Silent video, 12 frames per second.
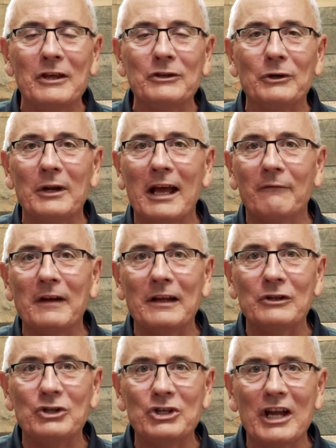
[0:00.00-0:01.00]
So to
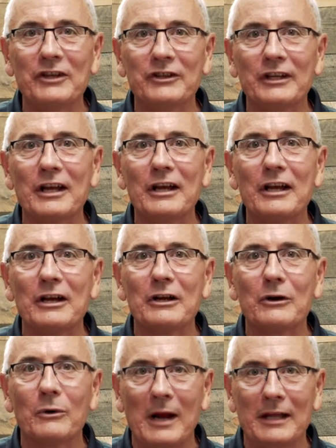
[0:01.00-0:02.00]
have Jessica
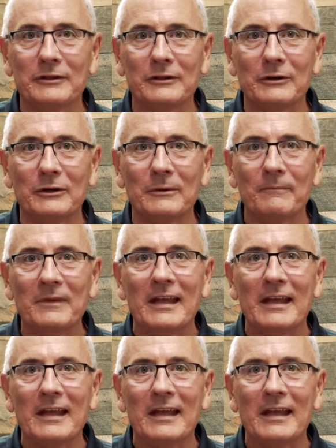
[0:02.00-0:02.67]
Kratzer